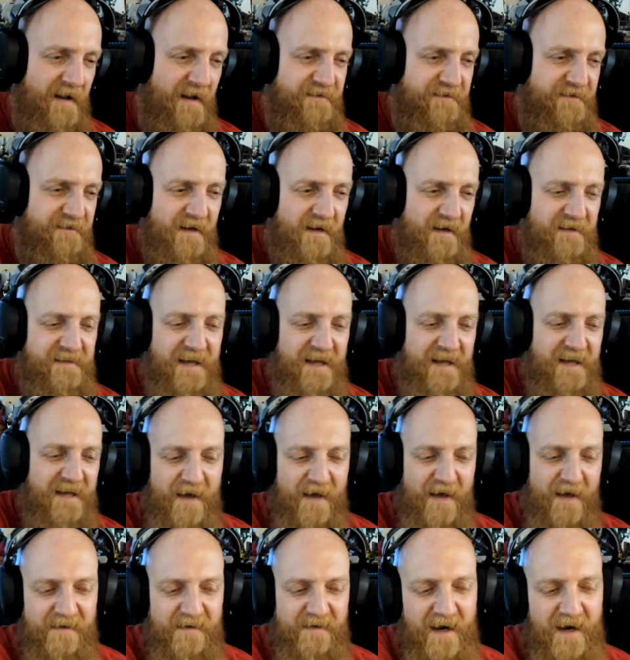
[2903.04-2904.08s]
say. It doesn't have
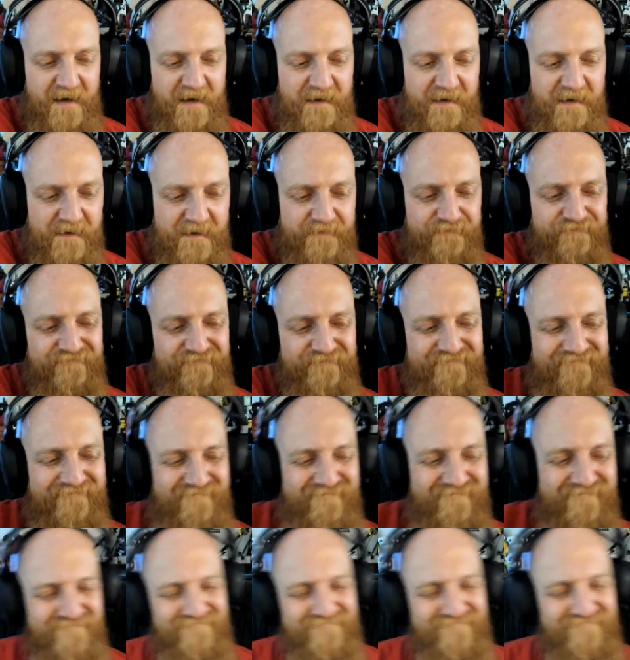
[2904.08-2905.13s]
that kind of
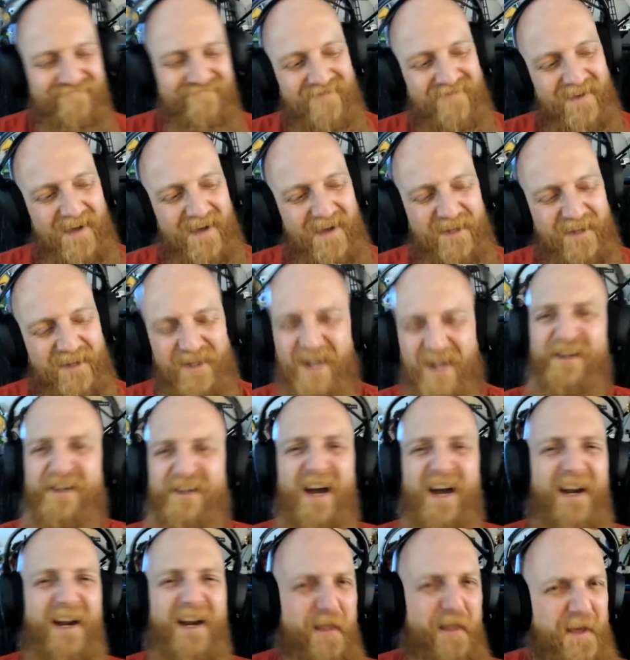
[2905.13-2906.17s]
it's
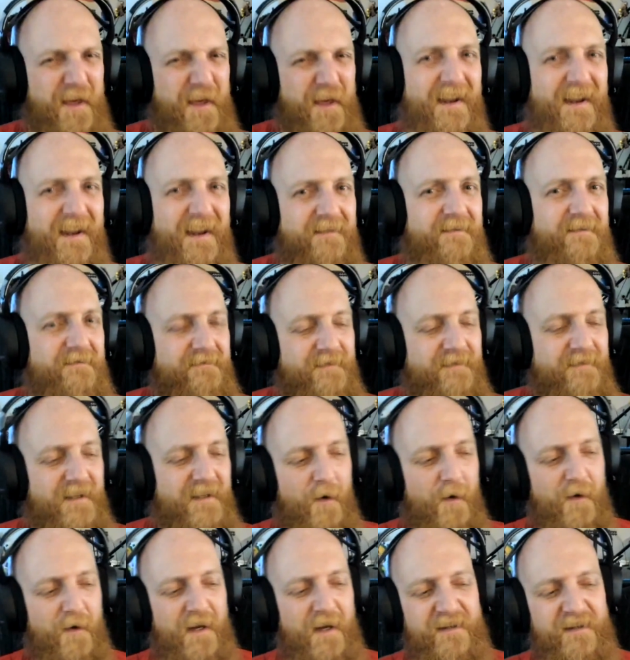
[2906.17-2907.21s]
kind of thin. You
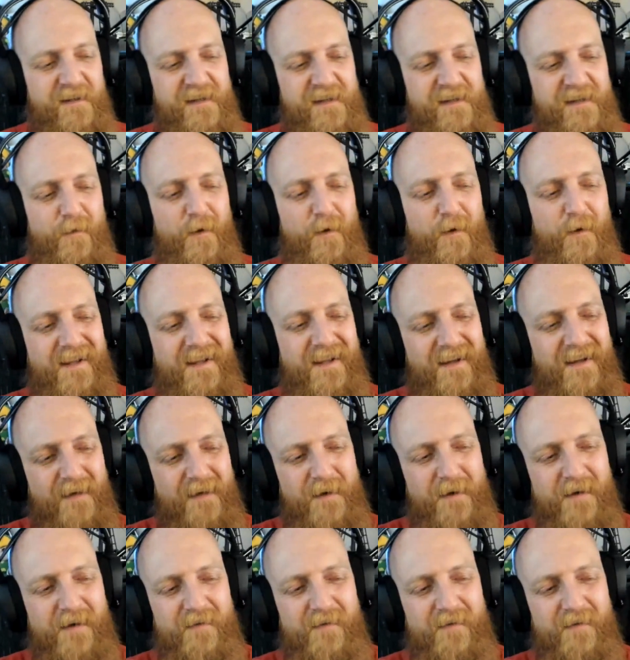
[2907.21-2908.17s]
know, it doesn't have really a bit of